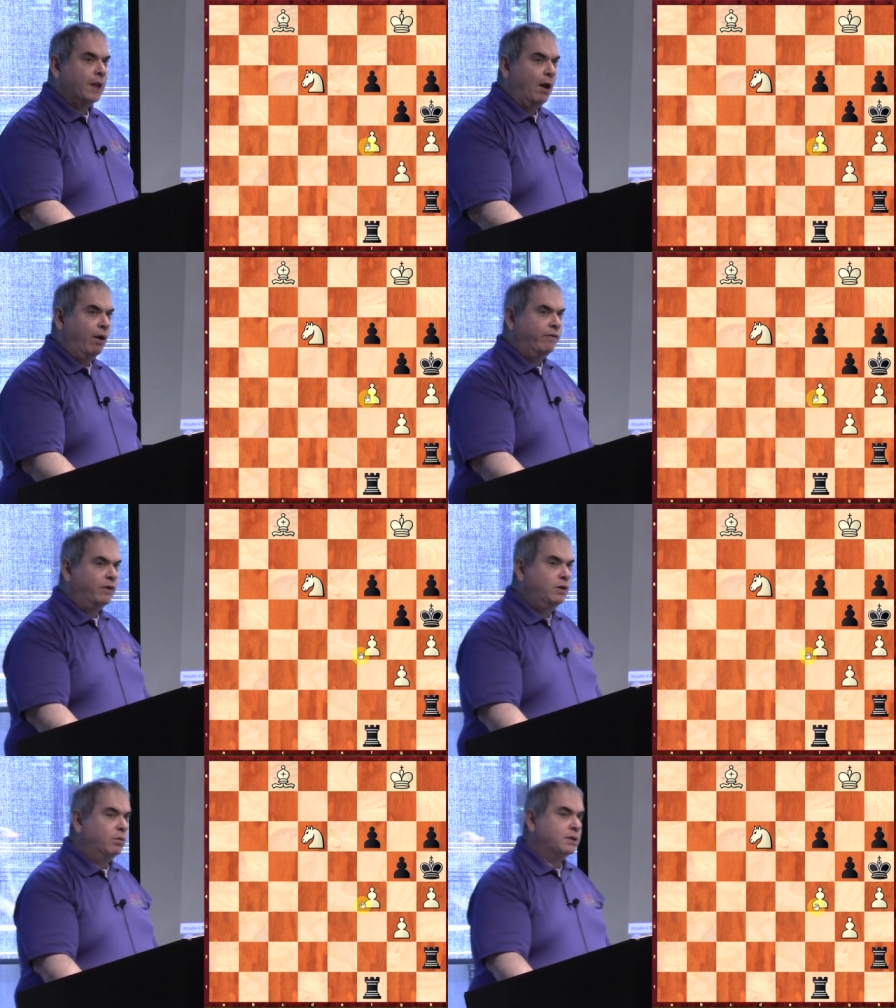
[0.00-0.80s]

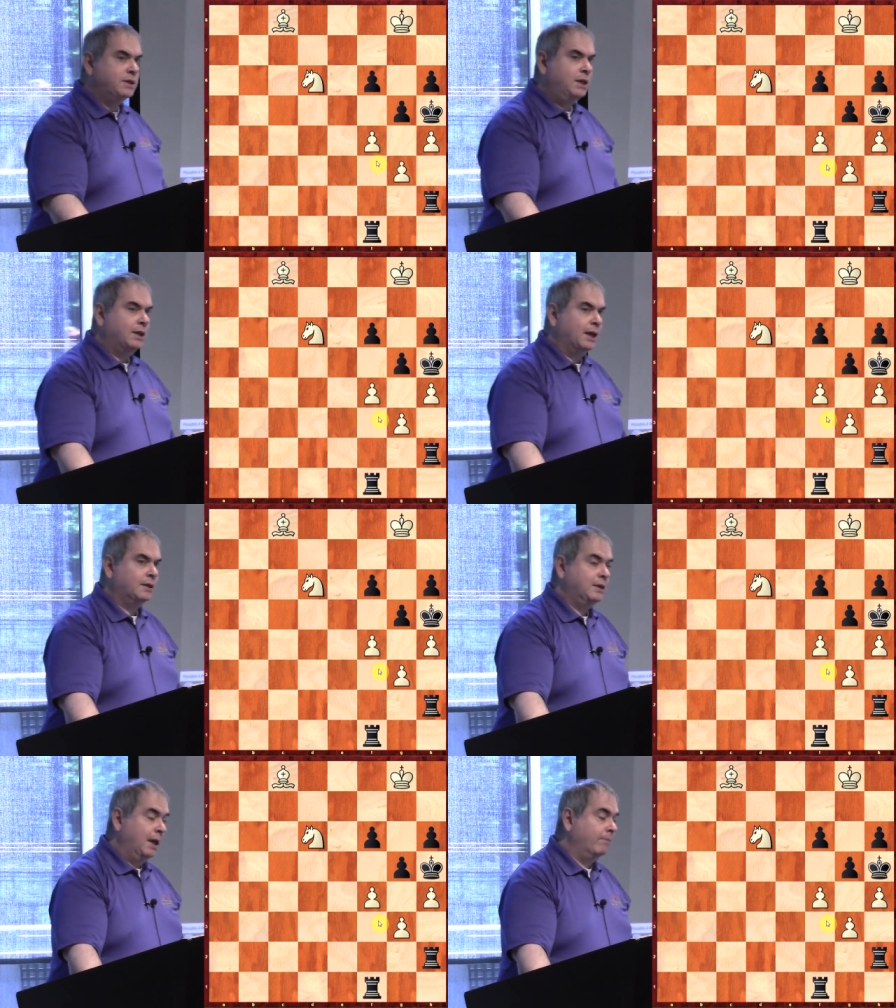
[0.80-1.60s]
However, you will see
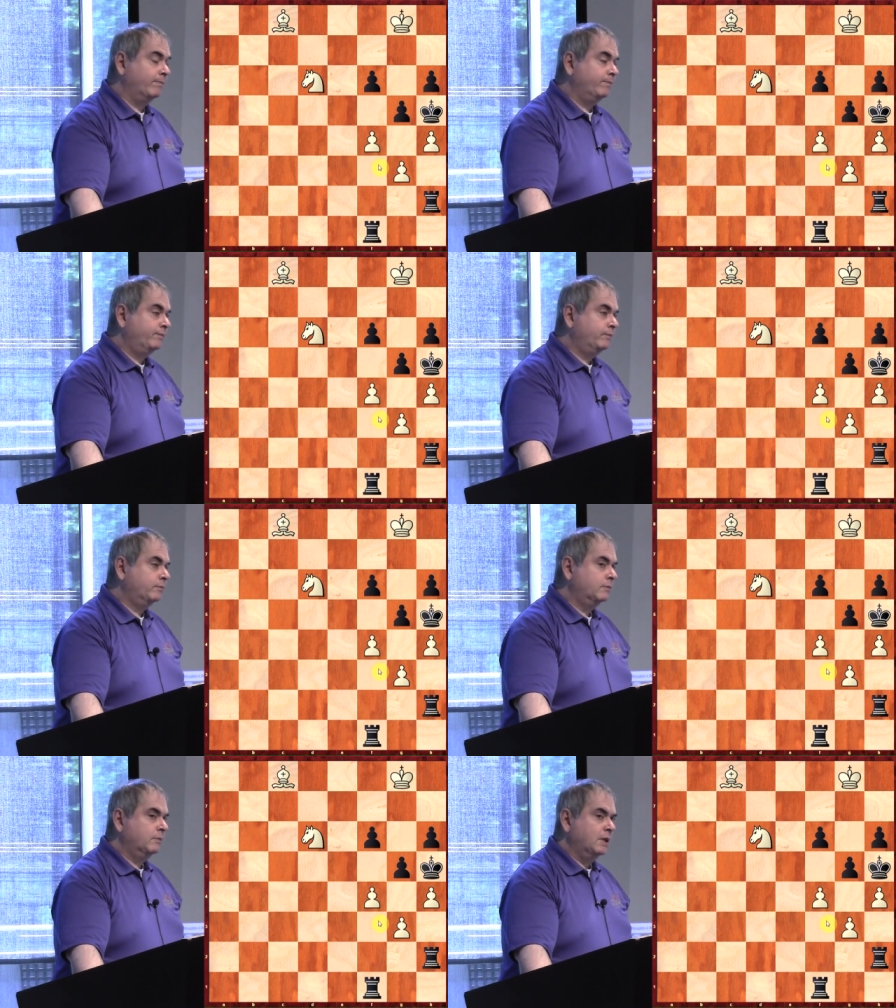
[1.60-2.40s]
that, yep,
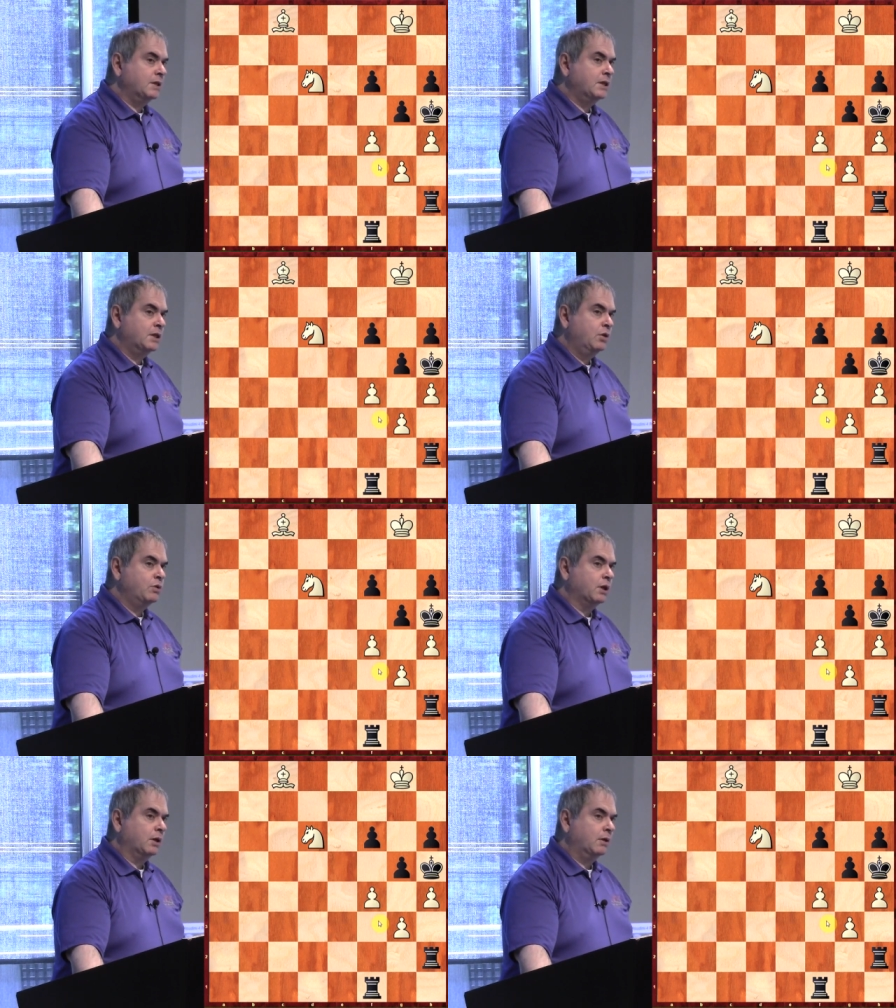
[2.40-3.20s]
this is
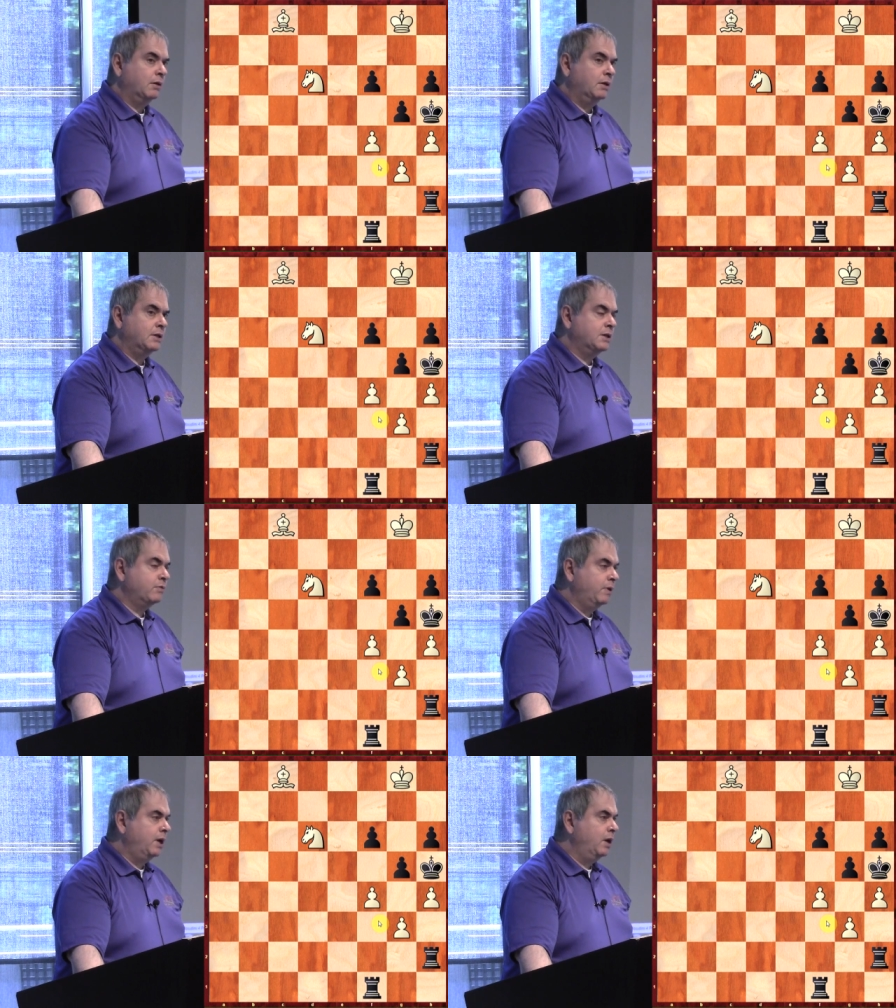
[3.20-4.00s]
losing. This is
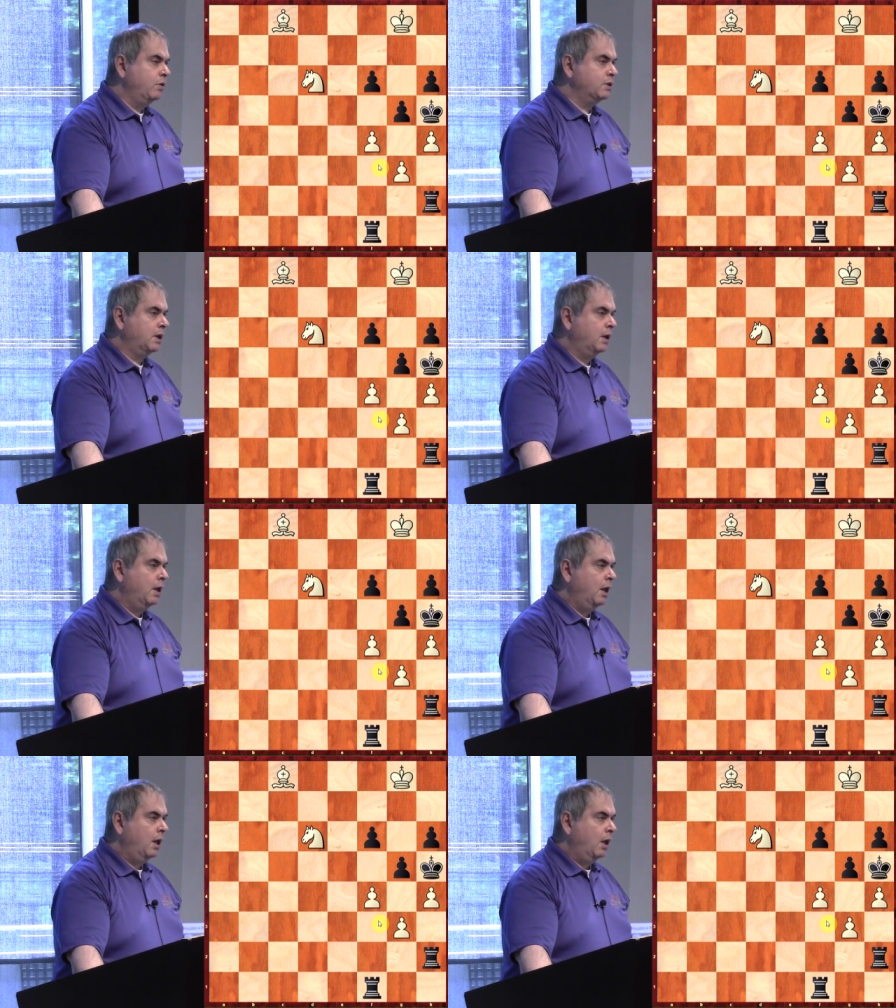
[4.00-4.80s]
really losing
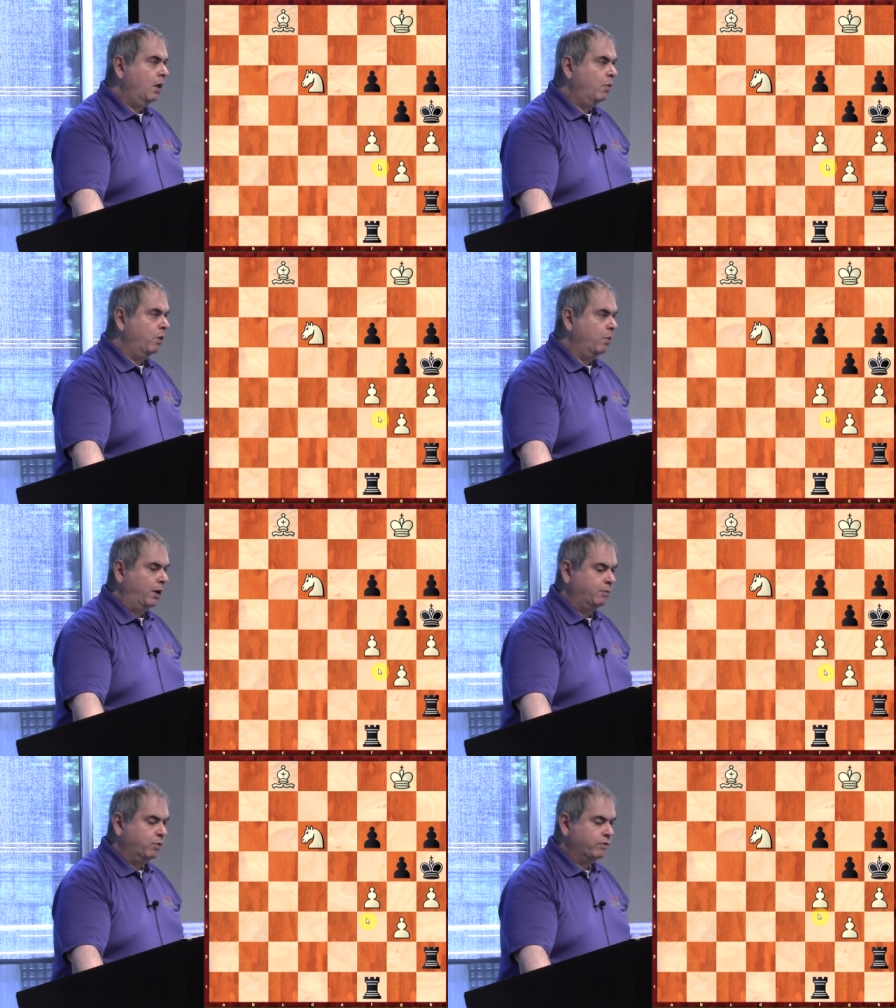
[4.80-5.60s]
when
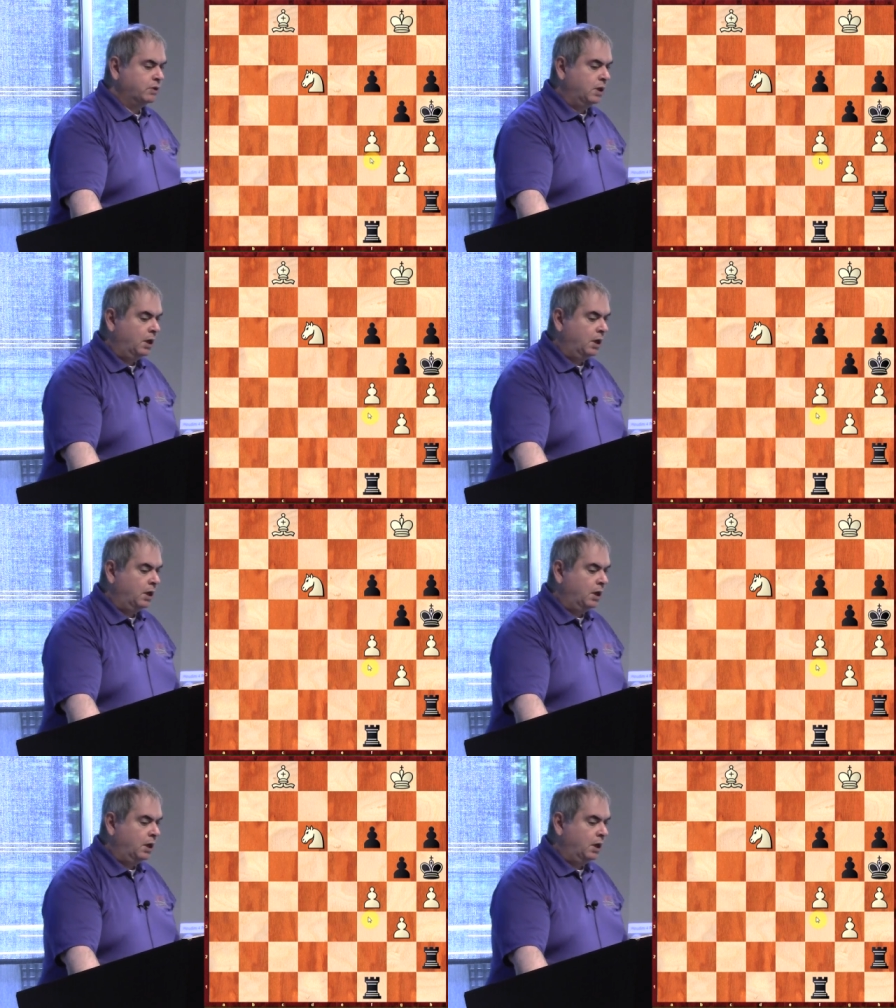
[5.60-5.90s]
white moves.